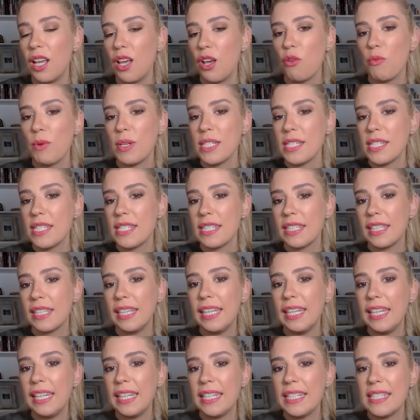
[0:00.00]
when
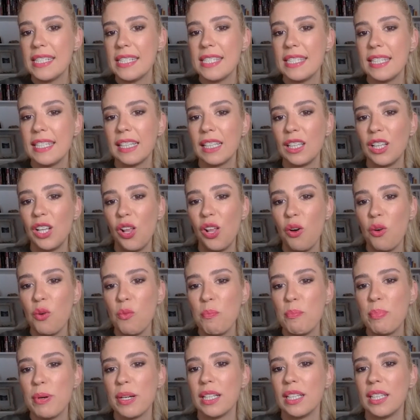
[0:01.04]
skin is still
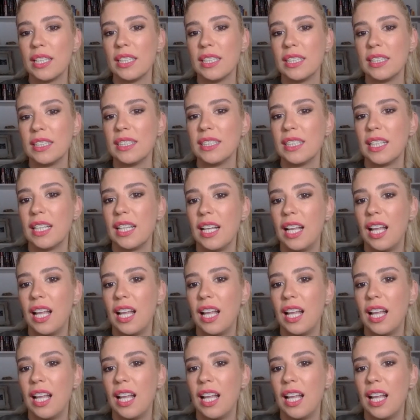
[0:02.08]
open.